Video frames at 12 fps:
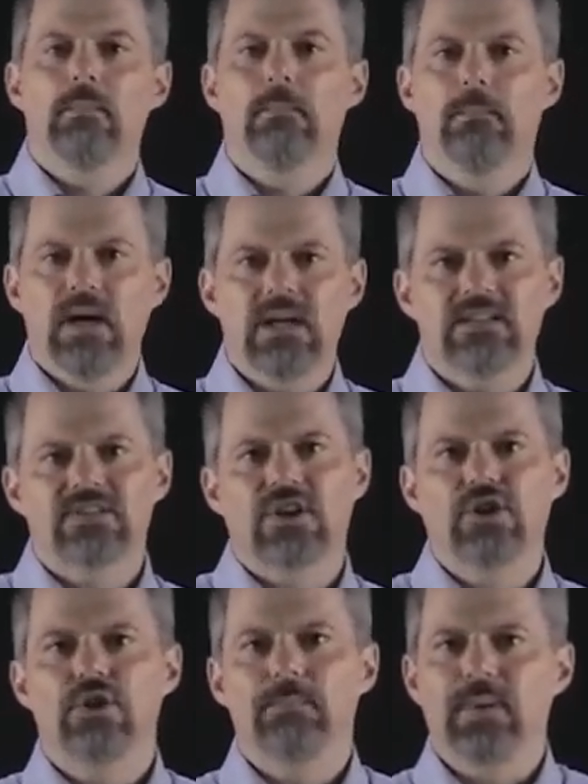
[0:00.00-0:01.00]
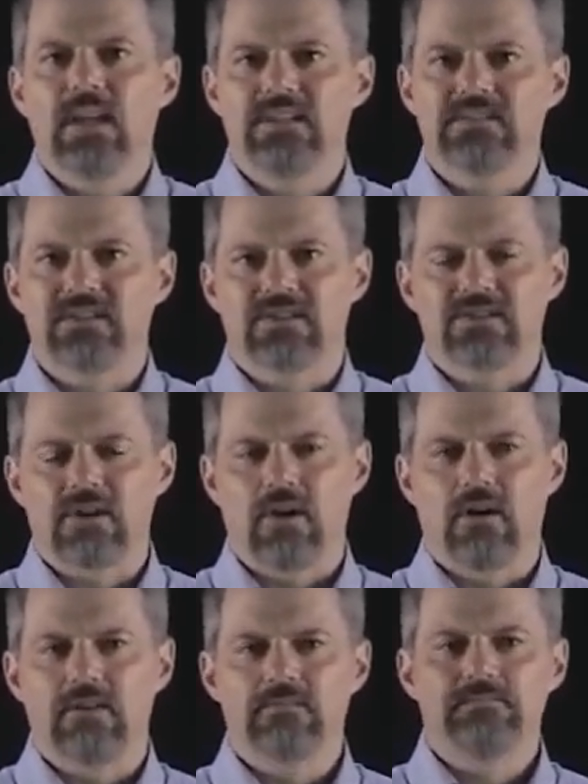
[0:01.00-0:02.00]
But it's a good place to
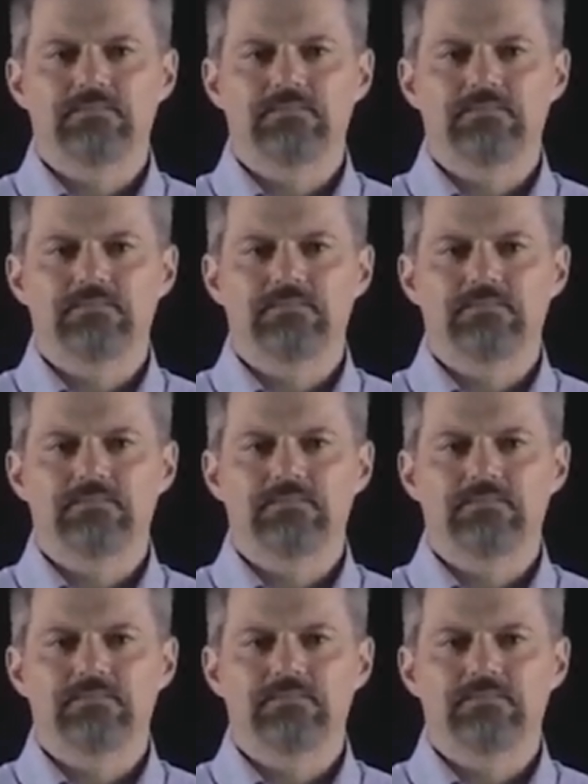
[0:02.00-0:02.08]
start.